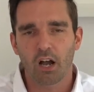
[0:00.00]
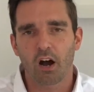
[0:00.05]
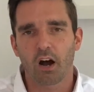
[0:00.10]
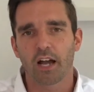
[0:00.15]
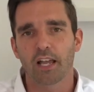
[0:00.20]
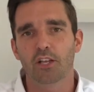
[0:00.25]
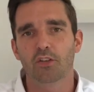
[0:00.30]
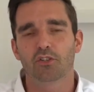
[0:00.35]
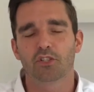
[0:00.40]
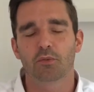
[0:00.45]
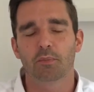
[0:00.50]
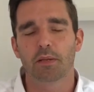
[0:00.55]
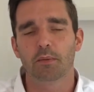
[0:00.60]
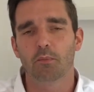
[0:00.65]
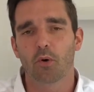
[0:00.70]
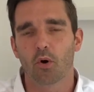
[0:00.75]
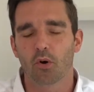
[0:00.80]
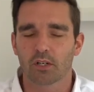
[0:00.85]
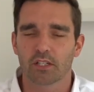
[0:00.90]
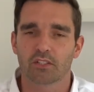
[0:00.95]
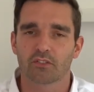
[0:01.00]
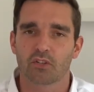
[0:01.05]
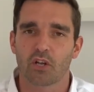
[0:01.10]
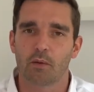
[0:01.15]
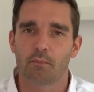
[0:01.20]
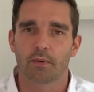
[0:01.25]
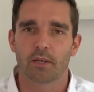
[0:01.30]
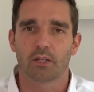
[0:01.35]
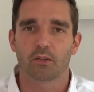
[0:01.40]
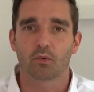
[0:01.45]
I used to be more
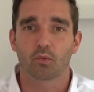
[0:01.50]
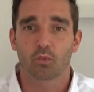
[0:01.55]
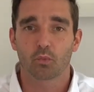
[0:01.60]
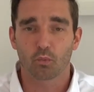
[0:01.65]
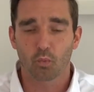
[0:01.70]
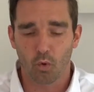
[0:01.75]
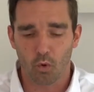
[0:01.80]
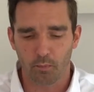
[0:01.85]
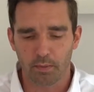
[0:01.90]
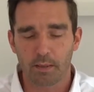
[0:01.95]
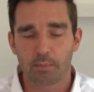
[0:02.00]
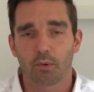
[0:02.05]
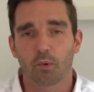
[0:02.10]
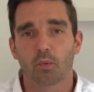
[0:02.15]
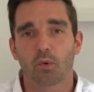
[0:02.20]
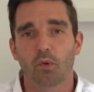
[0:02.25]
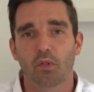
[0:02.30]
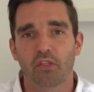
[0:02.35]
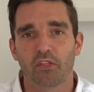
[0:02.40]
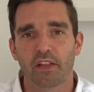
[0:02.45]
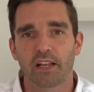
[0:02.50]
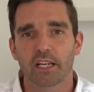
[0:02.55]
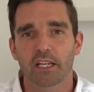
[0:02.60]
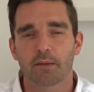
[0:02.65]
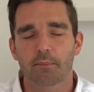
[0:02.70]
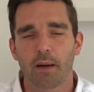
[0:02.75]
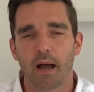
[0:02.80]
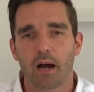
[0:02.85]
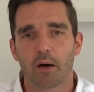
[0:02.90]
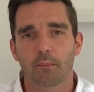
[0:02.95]
concerned with what people will think
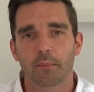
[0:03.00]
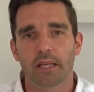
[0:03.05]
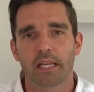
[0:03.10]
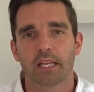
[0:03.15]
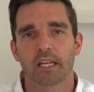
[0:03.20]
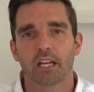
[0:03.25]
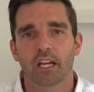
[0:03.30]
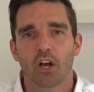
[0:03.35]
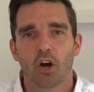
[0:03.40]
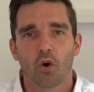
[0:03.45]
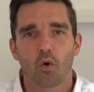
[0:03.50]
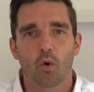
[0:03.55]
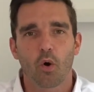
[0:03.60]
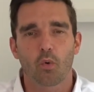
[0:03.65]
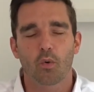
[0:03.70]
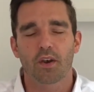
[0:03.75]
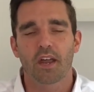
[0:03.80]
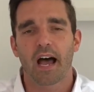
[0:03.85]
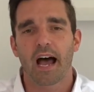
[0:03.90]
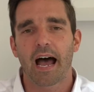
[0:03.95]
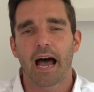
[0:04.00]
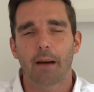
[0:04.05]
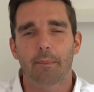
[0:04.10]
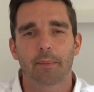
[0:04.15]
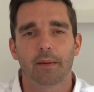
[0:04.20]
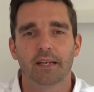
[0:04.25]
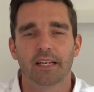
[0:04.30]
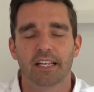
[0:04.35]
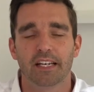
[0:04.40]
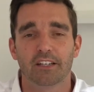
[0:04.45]
about me, what would
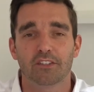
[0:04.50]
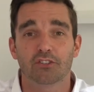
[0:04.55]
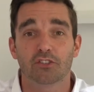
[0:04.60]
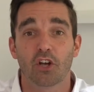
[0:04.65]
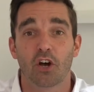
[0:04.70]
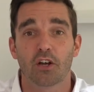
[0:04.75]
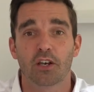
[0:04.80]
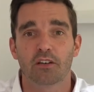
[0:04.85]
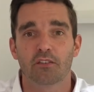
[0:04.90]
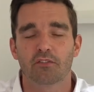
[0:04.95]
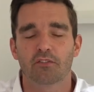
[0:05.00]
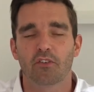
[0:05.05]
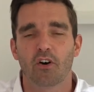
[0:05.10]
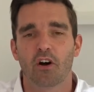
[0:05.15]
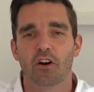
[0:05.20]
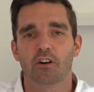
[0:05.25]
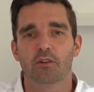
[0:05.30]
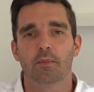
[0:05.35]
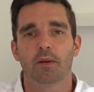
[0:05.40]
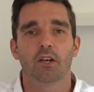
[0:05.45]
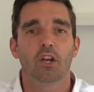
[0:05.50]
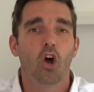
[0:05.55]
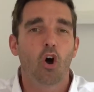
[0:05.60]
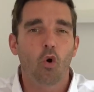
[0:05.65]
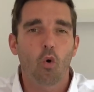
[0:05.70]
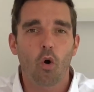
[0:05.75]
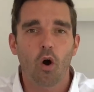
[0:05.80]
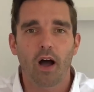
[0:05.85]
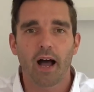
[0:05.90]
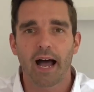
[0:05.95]
happen in a certain environment,
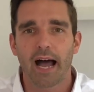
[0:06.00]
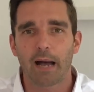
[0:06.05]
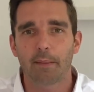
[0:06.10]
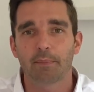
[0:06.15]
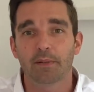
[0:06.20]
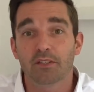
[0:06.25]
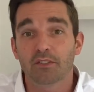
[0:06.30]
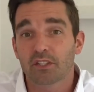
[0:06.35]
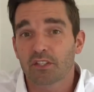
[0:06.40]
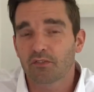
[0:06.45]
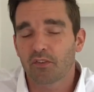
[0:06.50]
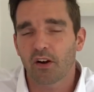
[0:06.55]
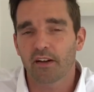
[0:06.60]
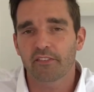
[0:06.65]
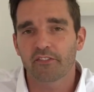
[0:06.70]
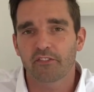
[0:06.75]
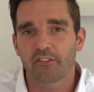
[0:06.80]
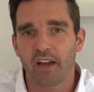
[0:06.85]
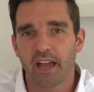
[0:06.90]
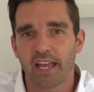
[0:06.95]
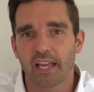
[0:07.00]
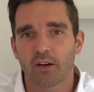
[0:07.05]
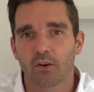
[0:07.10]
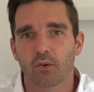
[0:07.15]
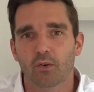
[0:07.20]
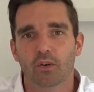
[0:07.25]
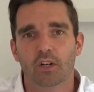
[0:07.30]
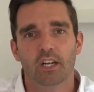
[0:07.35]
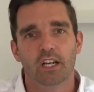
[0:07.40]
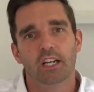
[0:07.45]
what happens if I
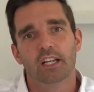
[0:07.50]
fail.